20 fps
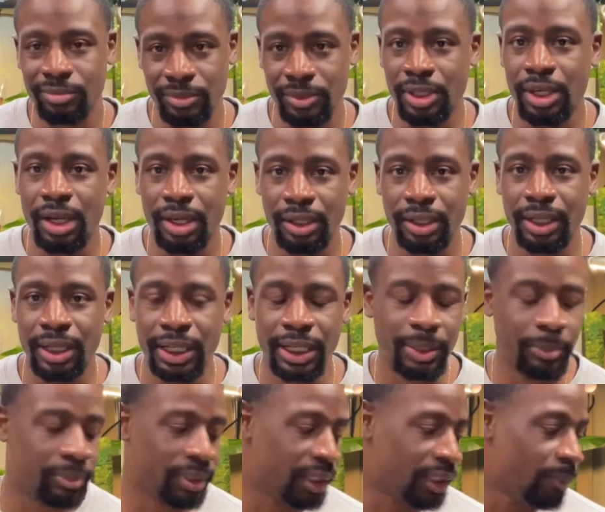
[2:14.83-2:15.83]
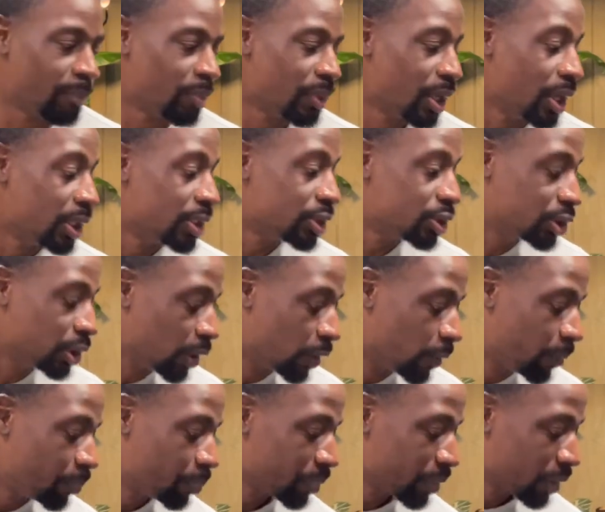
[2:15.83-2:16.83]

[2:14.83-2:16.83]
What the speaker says: y'all know how I be. So